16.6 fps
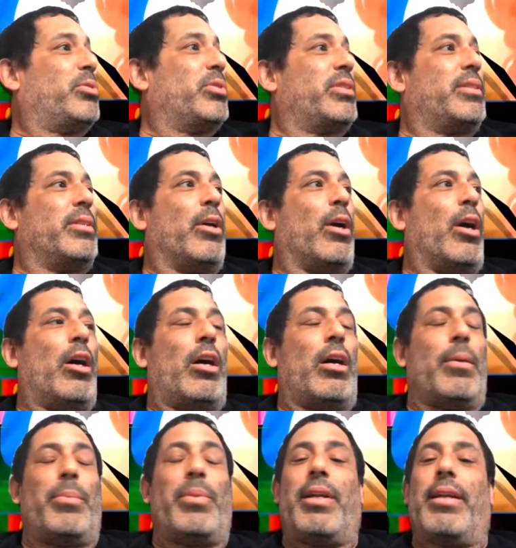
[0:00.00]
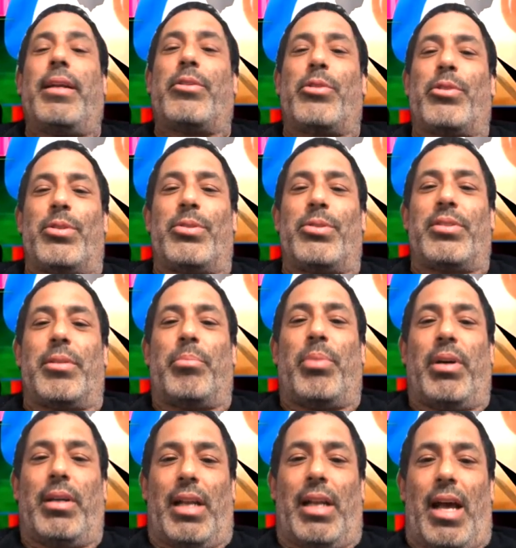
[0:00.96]
us was being introduced to
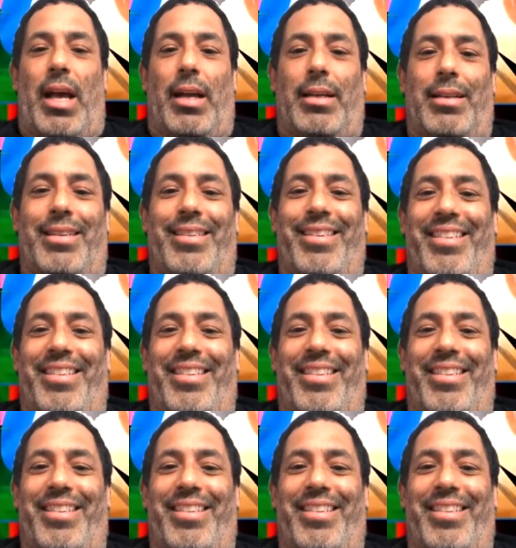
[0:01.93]
Buntlack.